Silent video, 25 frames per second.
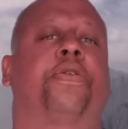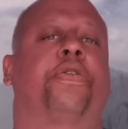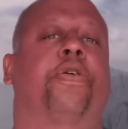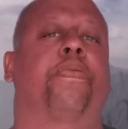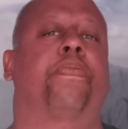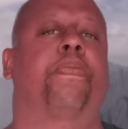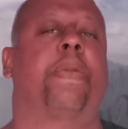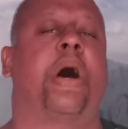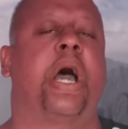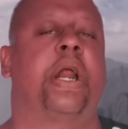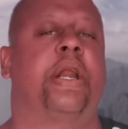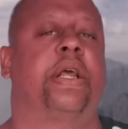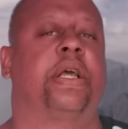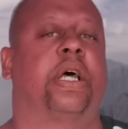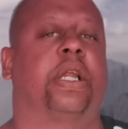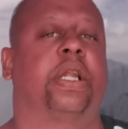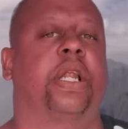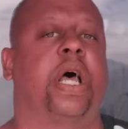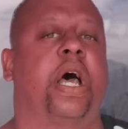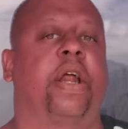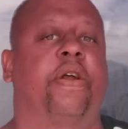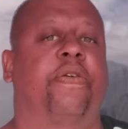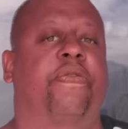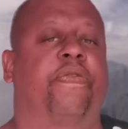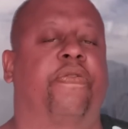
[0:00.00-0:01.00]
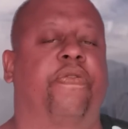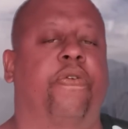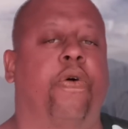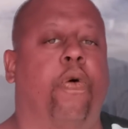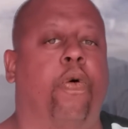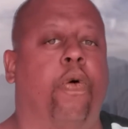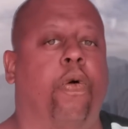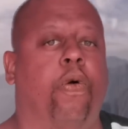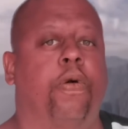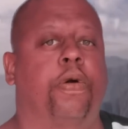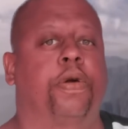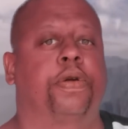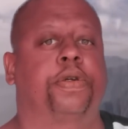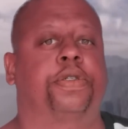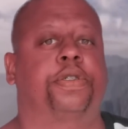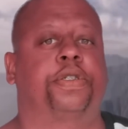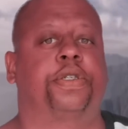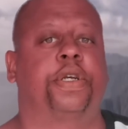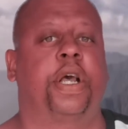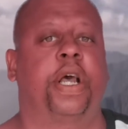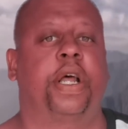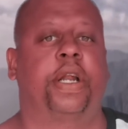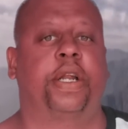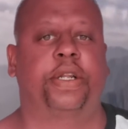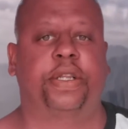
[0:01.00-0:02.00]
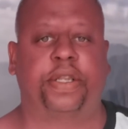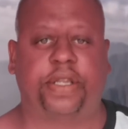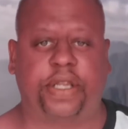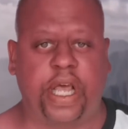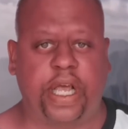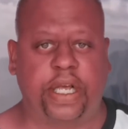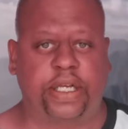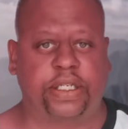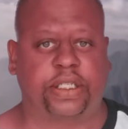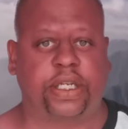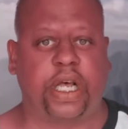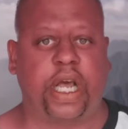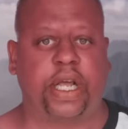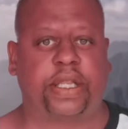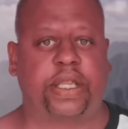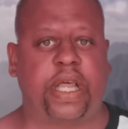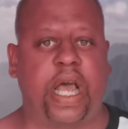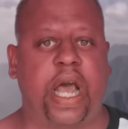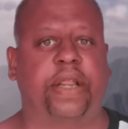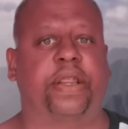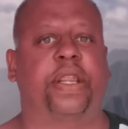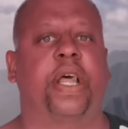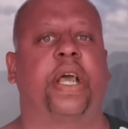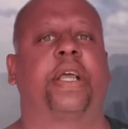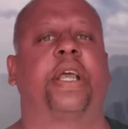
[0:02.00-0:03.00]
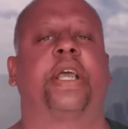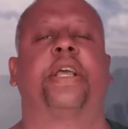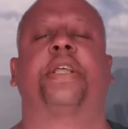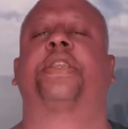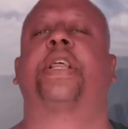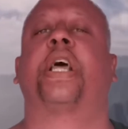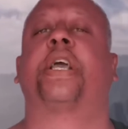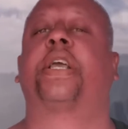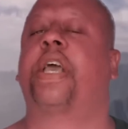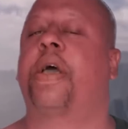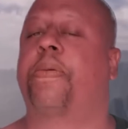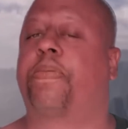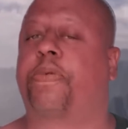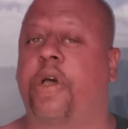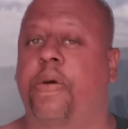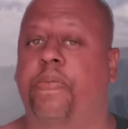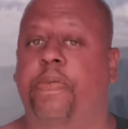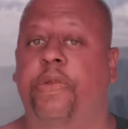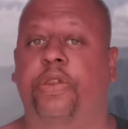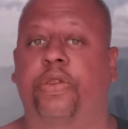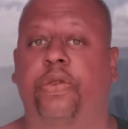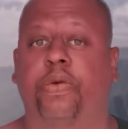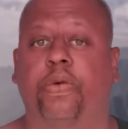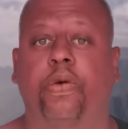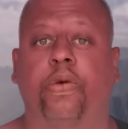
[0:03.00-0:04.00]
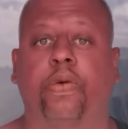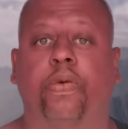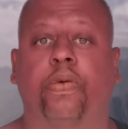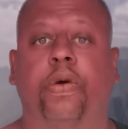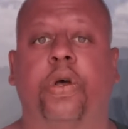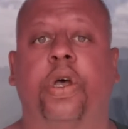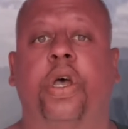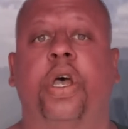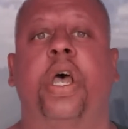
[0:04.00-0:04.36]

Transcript: they're mining a lot of ores and things like that that, keep, that kept coming through.